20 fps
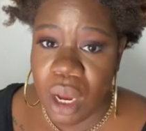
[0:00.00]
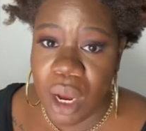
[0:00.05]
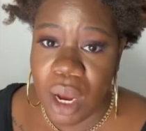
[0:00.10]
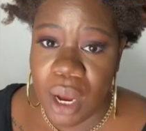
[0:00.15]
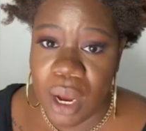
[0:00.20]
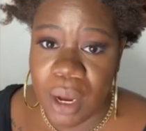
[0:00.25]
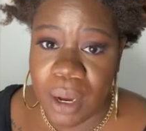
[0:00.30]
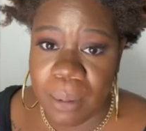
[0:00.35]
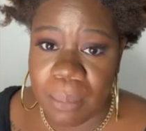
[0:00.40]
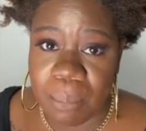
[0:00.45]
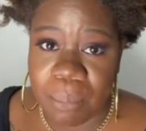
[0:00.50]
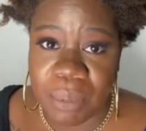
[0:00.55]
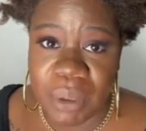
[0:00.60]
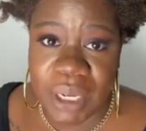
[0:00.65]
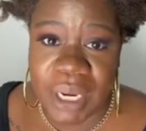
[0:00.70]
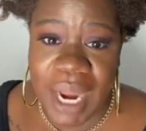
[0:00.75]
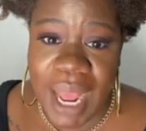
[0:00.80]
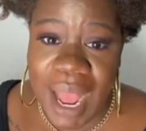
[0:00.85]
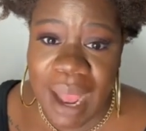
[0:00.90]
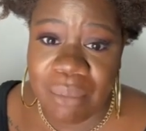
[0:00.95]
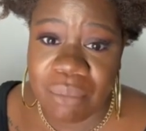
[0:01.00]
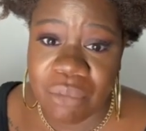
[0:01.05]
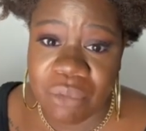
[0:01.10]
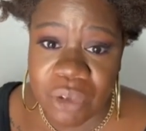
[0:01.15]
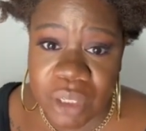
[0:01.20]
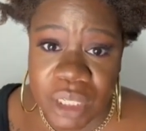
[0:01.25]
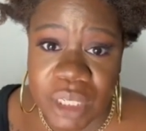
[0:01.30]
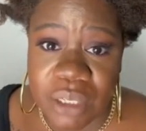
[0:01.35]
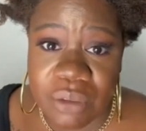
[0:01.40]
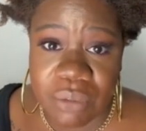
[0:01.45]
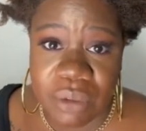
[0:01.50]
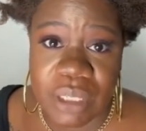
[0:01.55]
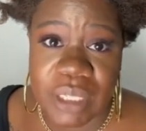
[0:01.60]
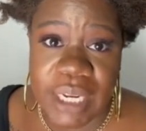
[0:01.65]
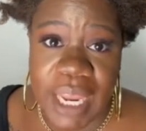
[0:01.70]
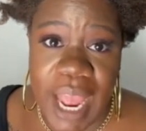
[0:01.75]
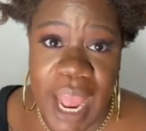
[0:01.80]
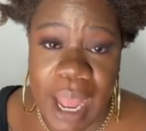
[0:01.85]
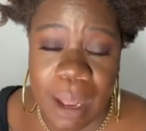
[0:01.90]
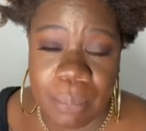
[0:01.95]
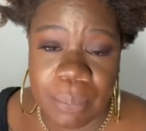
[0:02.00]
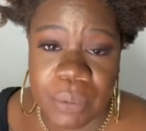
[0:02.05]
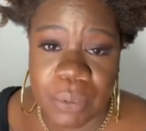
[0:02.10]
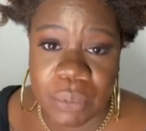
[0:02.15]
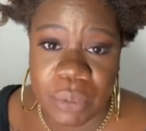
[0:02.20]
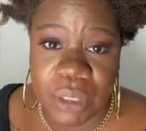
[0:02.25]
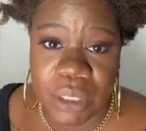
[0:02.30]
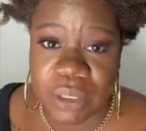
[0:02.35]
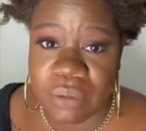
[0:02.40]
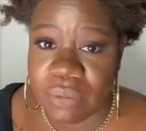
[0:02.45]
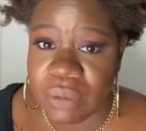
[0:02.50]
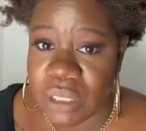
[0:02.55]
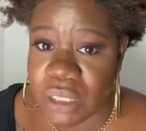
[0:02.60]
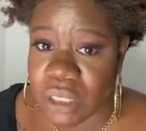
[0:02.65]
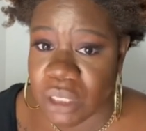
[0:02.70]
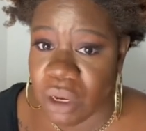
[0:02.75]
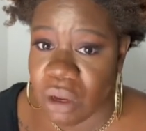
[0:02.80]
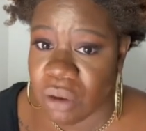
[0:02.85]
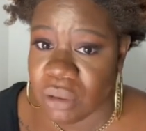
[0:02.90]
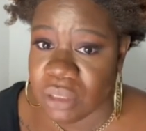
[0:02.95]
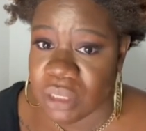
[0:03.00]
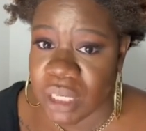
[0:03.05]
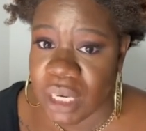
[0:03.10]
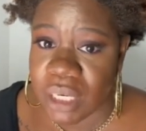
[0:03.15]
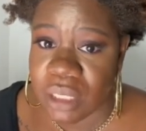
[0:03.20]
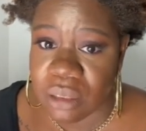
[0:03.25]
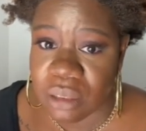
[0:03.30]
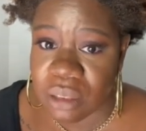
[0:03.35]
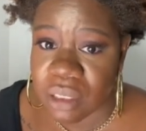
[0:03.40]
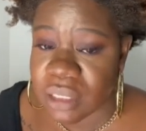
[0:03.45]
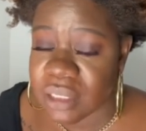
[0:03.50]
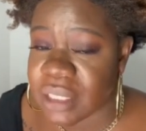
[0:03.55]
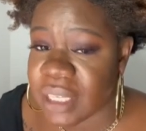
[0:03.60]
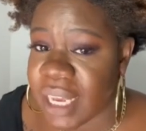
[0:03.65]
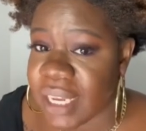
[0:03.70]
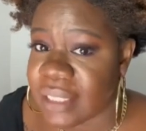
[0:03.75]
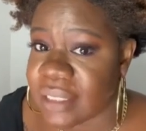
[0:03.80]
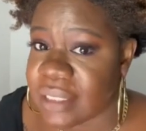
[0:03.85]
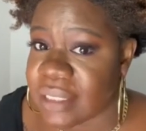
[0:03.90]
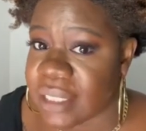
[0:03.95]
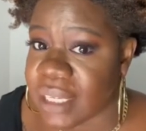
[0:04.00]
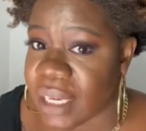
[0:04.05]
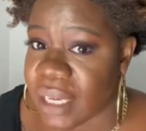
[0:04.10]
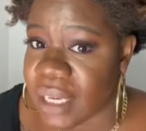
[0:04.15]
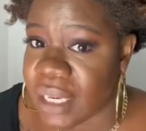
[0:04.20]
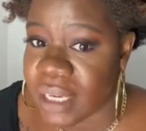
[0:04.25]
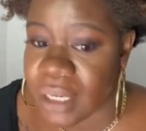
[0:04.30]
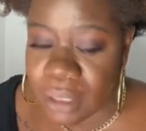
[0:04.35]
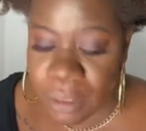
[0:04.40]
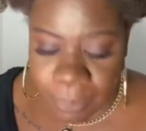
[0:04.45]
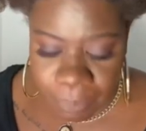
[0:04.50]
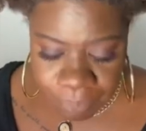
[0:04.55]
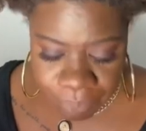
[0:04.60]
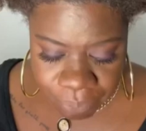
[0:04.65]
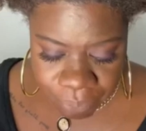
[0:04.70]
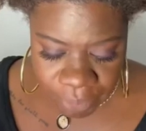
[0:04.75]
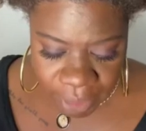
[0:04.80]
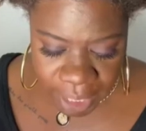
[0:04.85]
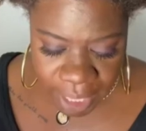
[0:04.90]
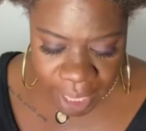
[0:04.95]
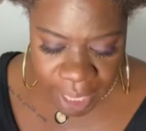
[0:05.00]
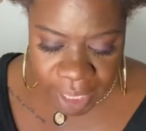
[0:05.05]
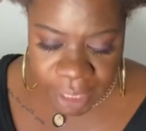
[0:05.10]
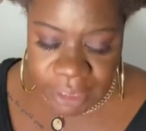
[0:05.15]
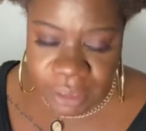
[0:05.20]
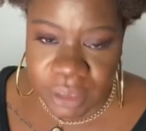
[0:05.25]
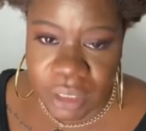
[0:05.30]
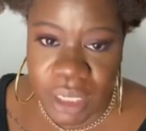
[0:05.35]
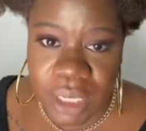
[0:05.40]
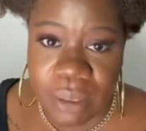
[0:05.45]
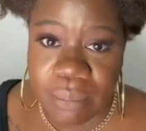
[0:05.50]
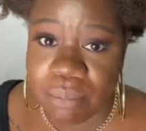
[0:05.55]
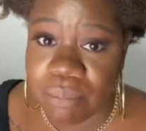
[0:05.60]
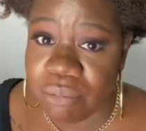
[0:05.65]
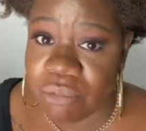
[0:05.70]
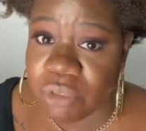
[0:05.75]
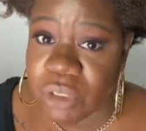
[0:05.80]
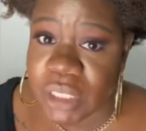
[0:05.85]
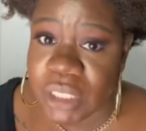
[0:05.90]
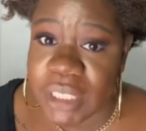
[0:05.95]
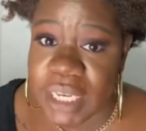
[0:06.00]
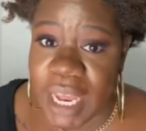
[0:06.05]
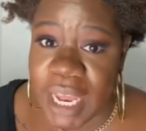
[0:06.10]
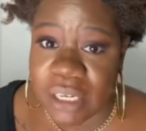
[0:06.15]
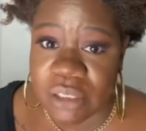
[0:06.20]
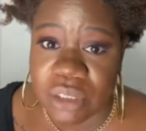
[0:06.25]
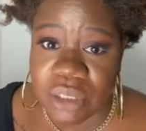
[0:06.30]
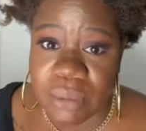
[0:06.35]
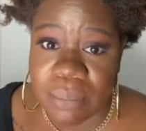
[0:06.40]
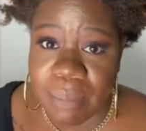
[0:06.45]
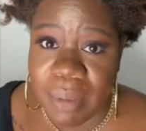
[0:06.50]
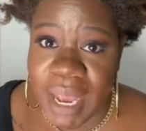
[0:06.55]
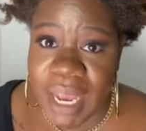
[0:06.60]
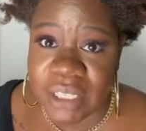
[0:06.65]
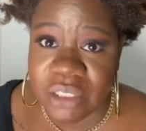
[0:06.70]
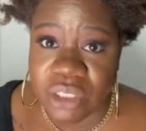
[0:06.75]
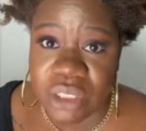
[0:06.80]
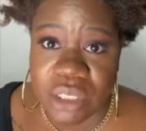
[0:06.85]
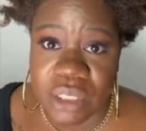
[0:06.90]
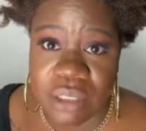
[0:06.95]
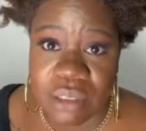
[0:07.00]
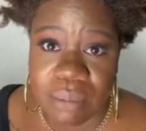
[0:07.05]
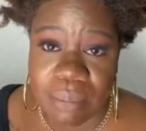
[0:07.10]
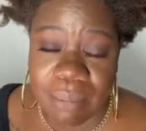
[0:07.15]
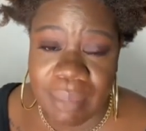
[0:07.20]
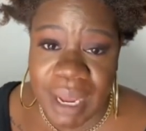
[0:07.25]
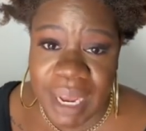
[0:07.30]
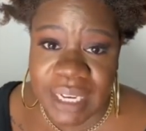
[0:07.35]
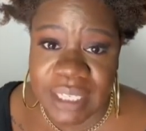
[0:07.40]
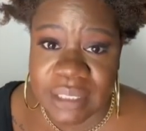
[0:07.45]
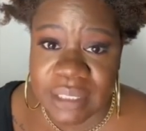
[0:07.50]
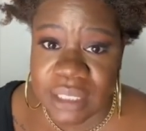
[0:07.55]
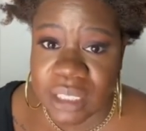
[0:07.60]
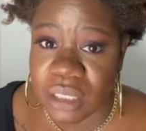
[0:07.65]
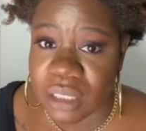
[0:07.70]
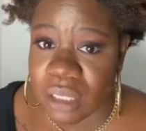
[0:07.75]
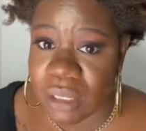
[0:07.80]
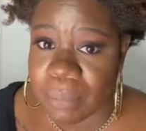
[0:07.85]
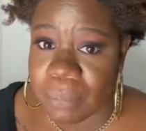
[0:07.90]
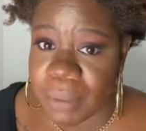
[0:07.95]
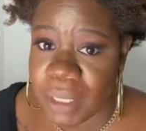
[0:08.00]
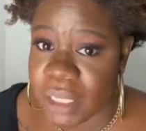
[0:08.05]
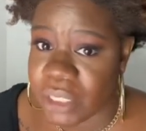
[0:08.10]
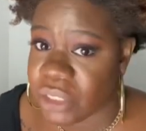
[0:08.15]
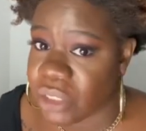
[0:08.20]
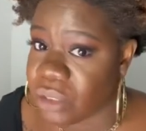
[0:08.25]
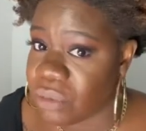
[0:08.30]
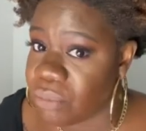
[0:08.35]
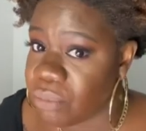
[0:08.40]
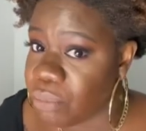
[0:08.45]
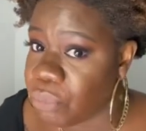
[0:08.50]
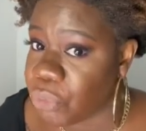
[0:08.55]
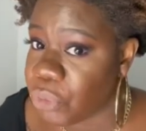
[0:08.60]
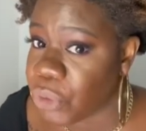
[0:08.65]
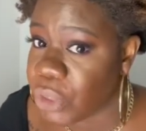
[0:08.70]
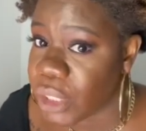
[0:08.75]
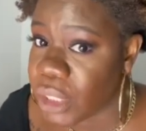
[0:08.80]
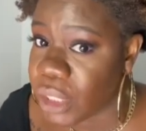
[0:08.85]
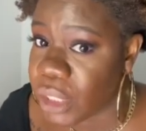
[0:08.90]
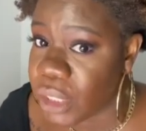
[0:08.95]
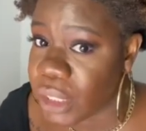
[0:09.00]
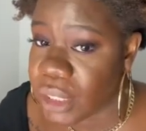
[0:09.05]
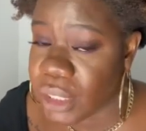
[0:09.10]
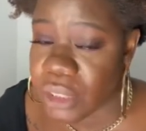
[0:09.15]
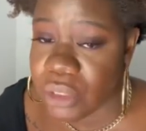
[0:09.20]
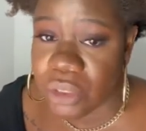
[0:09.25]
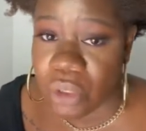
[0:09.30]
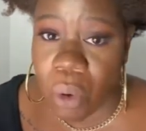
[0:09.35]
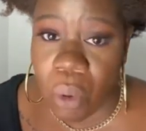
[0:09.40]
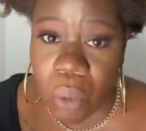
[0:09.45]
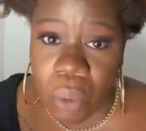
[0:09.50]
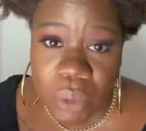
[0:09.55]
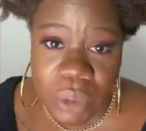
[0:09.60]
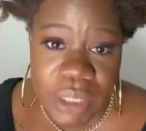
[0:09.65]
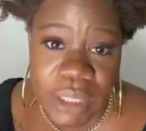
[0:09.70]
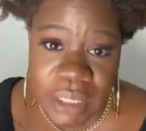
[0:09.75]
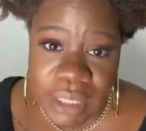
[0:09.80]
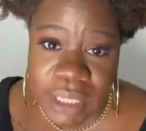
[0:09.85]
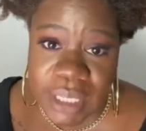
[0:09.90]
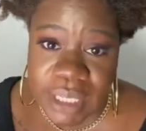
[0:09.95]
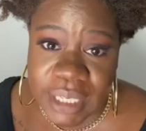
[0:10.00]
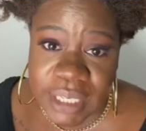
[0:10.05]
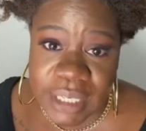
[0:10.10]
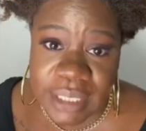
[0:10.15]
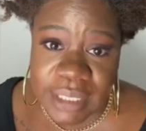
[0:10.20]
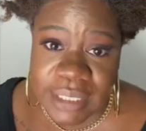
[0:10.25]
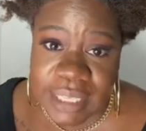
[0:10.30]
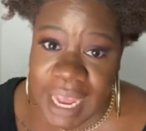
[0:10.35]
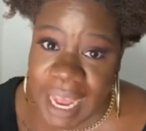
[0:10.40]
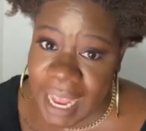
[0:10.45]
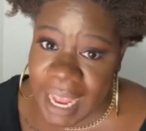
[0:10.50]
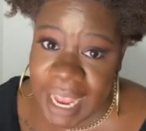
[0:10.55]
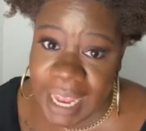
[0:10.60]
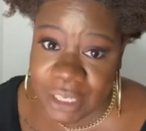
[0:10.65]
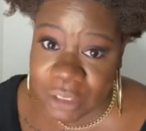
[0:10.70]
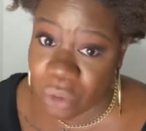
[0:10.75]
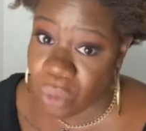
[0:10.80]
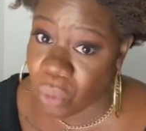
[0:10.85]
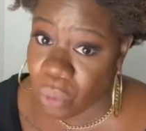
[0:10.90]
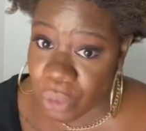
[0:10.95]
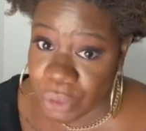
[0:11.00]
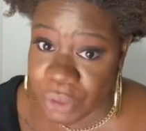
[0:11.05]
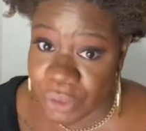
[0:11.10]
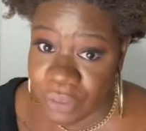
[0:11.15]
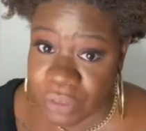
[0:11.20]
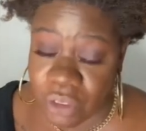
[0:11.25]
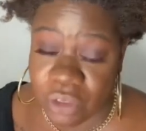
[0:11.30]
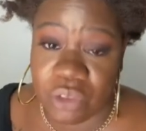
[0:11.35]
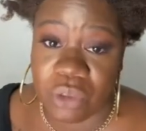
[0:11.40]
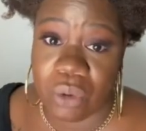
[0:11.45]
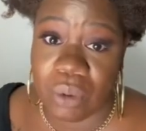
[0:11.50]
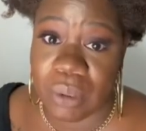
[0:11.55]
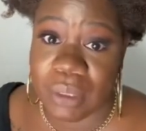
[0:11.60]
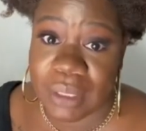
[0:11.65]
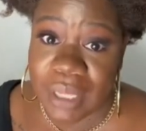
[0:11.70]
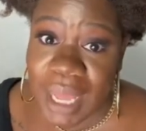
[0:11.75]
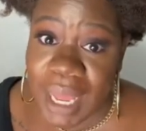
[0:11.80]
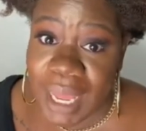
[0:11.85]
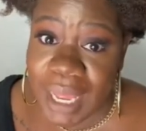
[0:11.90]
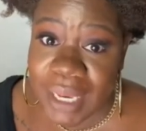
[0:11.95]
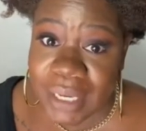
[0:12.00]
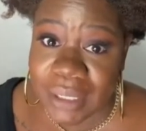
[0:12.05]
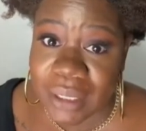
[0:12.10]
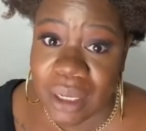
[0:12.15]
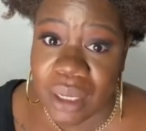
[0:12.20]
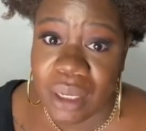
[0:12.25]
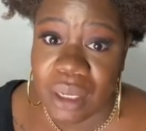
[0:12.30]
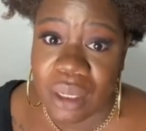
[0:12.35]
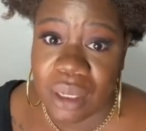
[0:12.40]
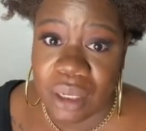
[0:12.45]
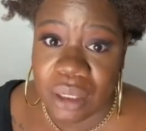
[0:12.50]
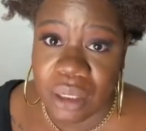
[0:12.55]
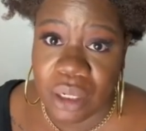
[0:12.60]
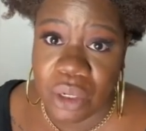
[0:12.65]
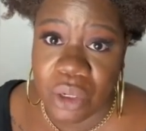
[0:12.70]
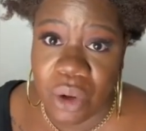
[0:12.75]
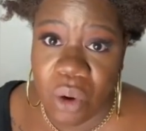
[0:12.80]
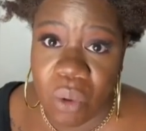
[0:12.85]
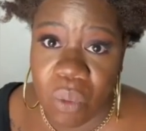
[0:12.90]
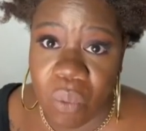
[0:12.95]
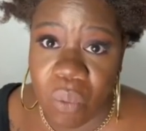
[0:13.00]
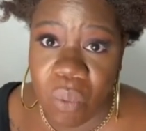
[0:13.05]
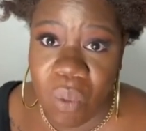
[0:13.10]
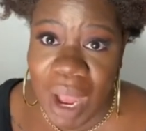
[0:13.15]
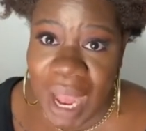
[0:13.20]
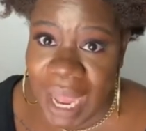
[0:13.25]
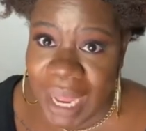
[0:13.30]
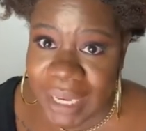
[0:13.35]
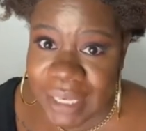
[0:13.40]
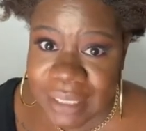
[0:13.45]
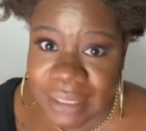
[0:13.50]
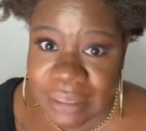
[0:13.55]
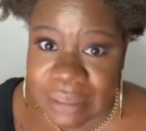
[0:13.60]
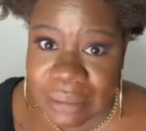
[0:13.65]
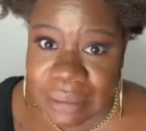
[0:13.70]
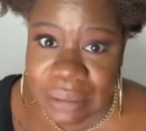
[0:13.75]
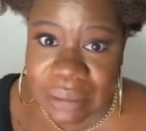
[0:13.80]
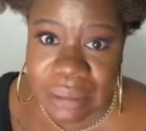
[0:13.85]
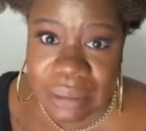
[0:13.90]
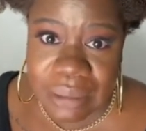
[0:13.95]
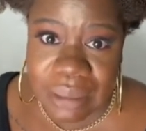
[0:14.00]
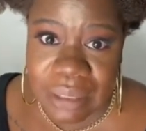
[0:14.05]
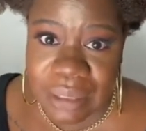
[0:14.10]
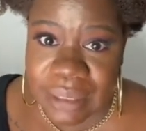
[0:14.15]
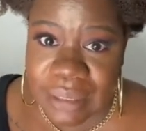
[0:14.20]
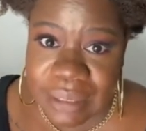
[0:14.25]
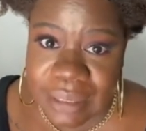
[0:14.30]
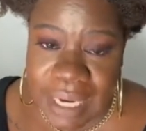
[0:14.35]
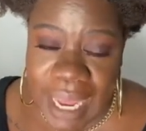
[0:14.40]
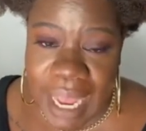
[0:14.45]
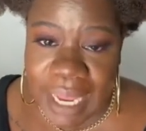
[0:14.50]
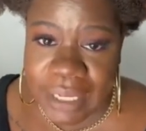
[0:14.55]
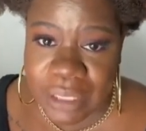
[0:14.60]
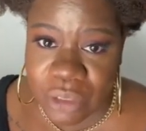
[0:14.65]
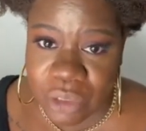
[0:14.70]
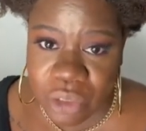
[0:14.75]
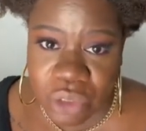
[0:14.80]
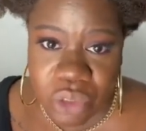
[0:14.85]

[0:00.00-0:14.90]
Um, but I'm really, really happy with the results. It looks like skin and it really actually matches my skin complexion pretty good. The only thing is I had to order this online. You know, why is this not in the